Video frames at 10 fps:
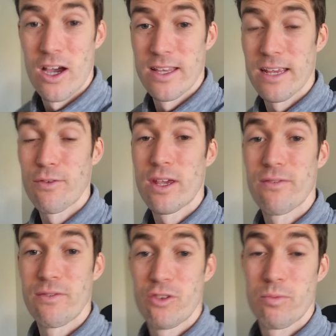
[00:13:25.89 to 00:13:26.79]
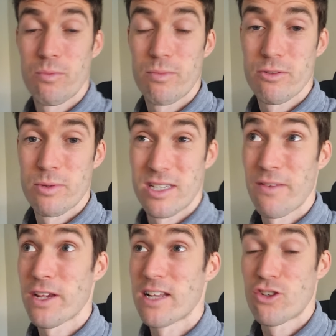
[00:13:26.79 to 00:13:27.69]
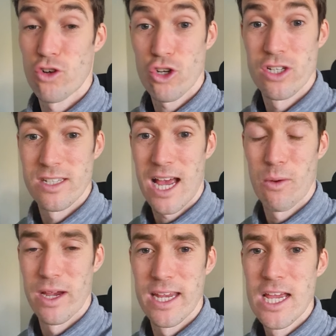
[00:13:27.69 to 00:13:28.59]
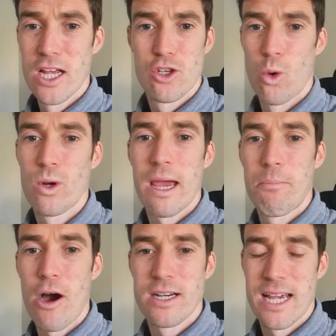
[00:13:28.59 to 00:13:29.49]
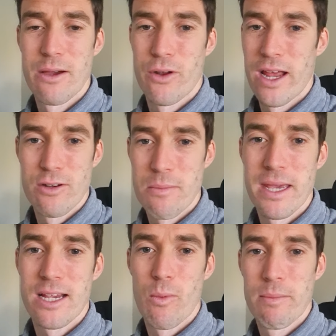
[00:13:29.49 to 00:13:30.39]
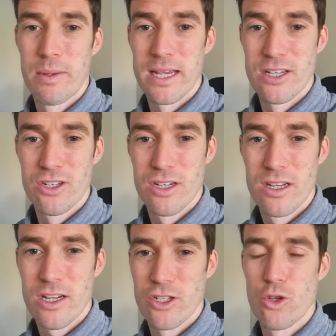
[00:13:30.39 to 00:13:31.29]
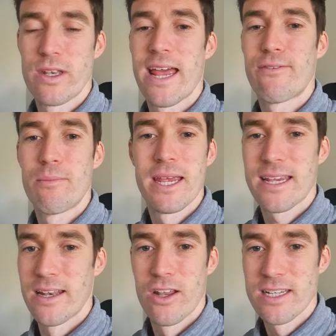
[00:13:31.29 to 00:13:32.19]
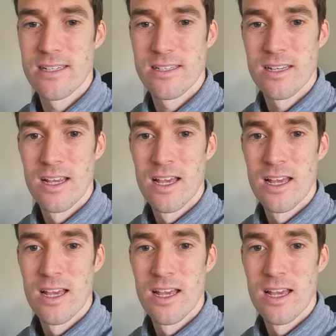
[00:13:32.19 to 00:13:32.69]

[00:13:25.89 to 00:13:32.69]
I think if you give specific instructions that way, don't get bogged down on how to make a web page, because you'll never make it nice.